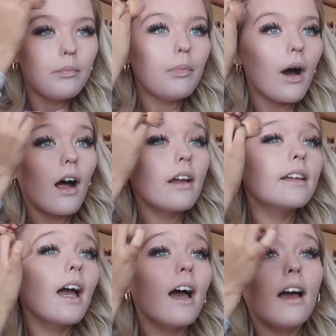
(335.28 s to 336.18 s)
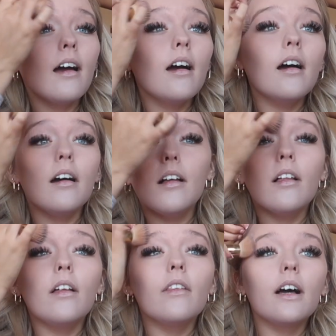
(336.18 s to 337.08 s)
But yeah,
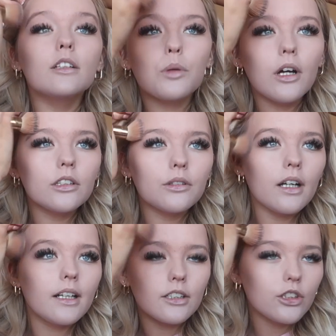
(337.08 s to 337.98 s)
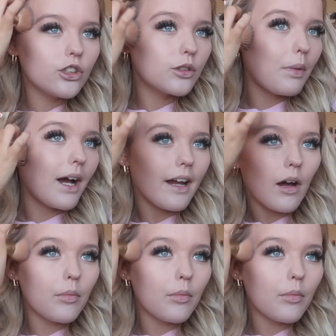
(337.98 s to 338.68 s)
that's what I do. I literally just pat it.